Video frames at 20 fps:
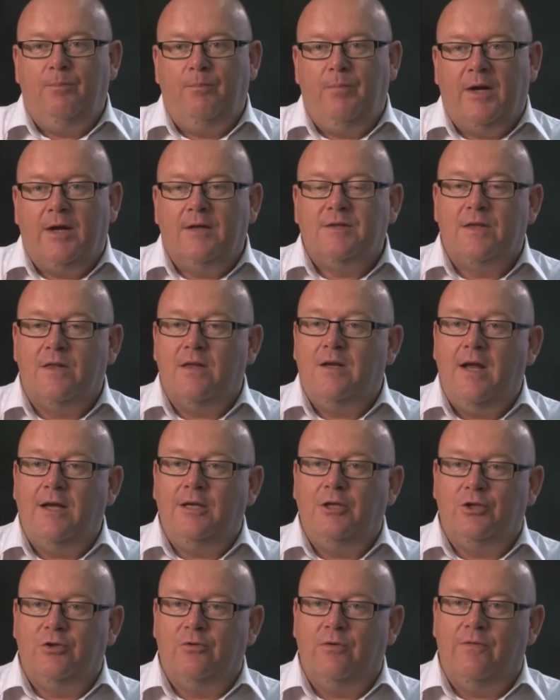because of the
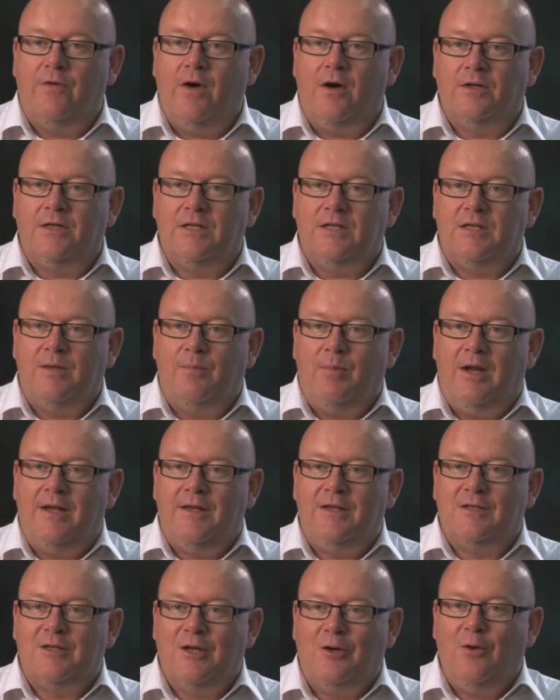nature of our
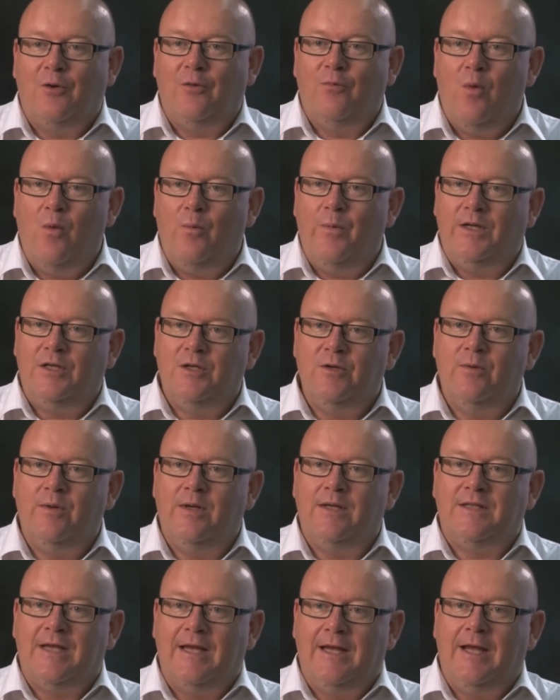disciplines, a lot of what we do
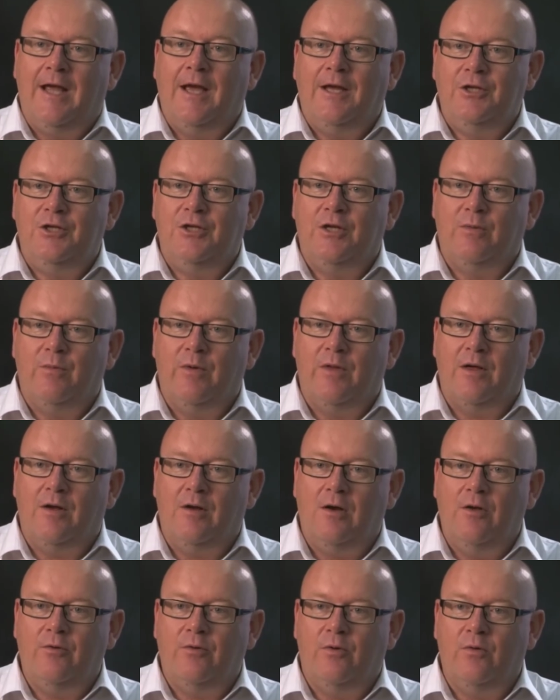is engaging with our
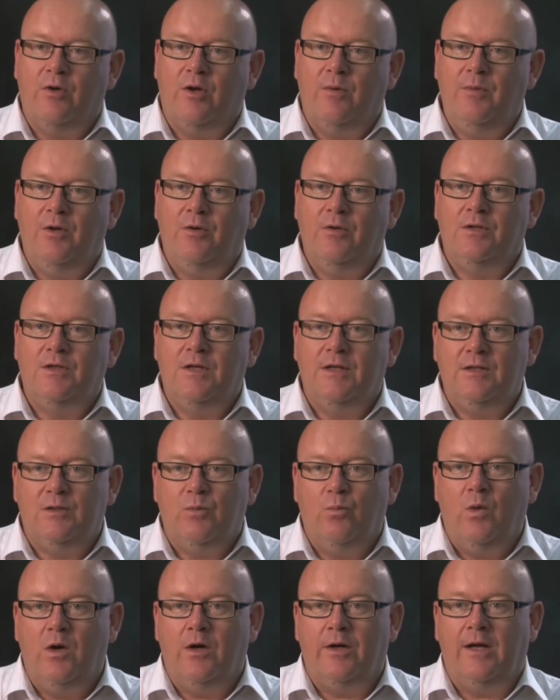local communities
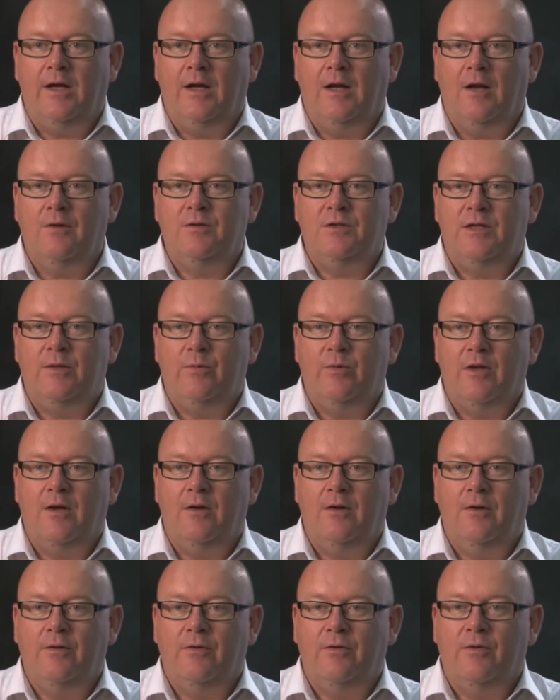and working closely with our
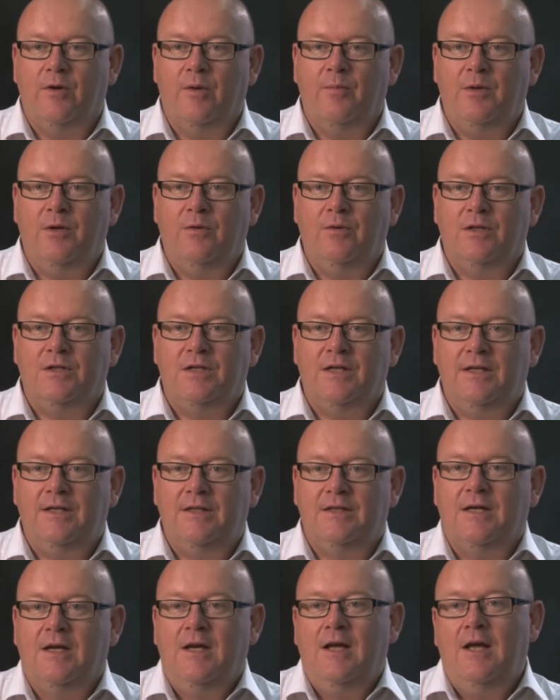local
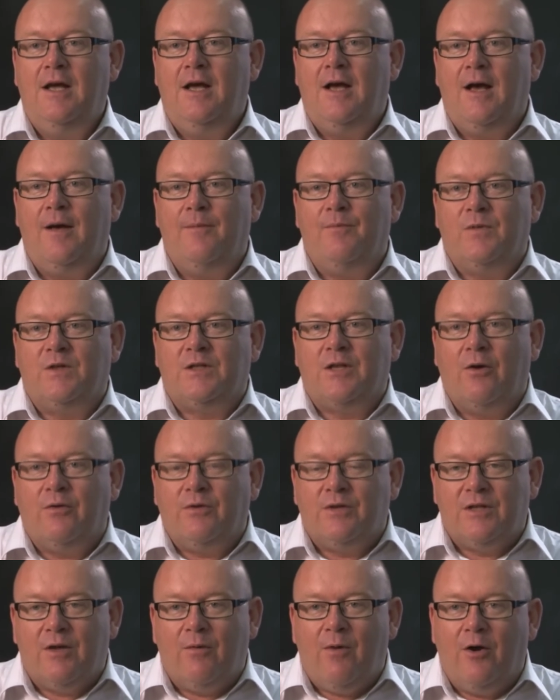communities.
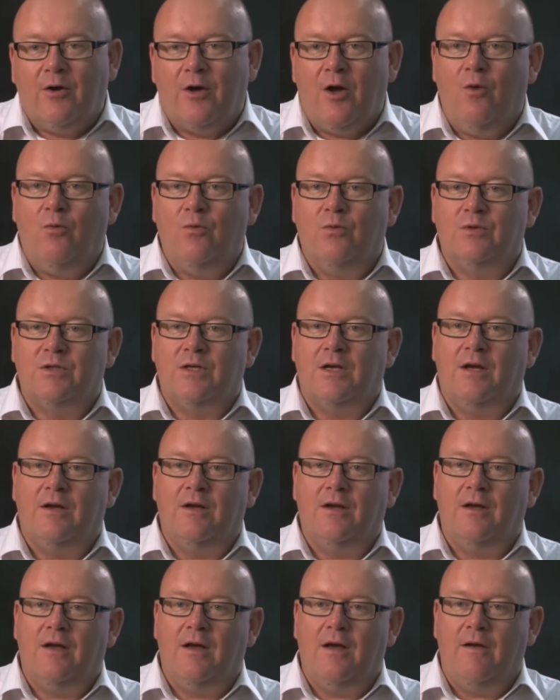So our goals
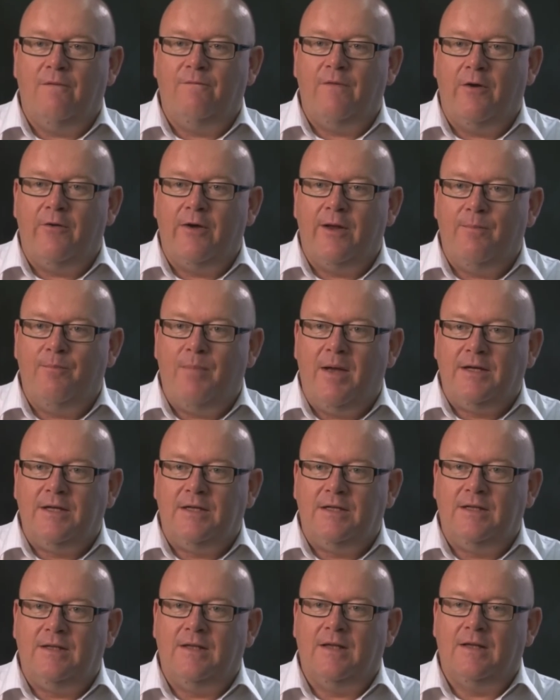are very
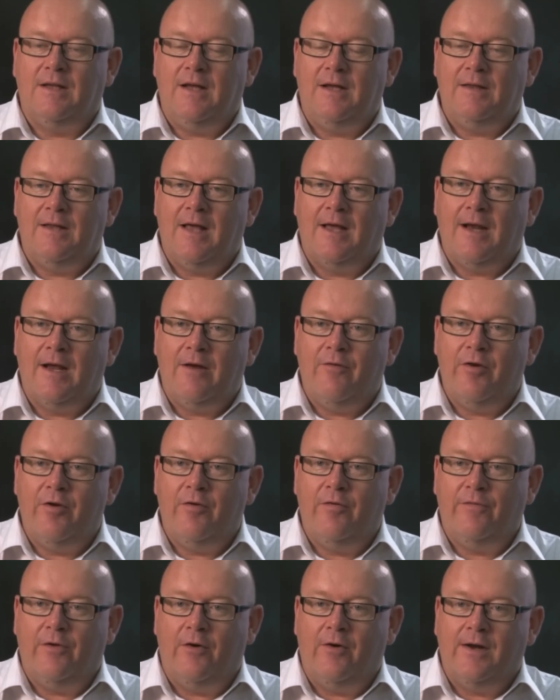embedded in that area
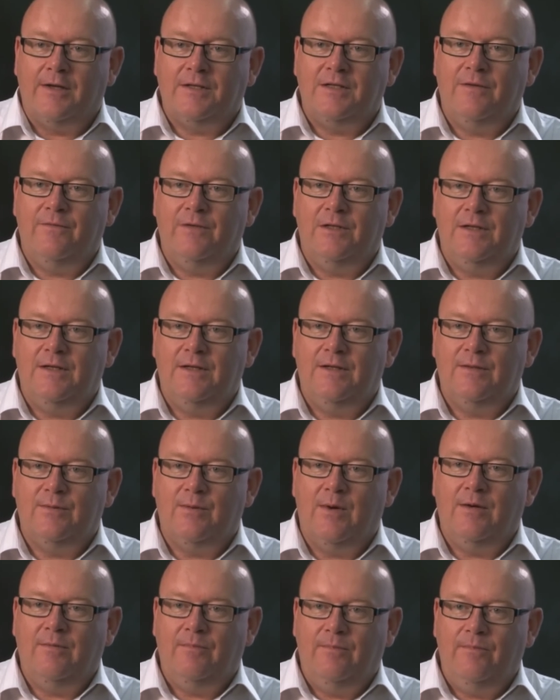of our activity as
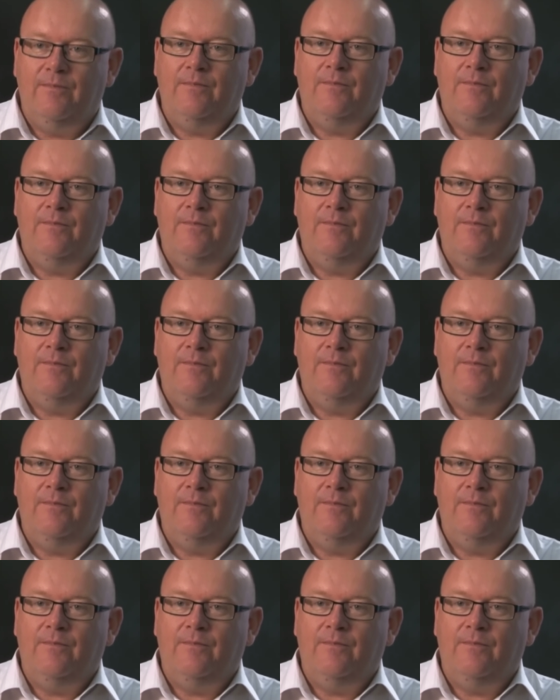well.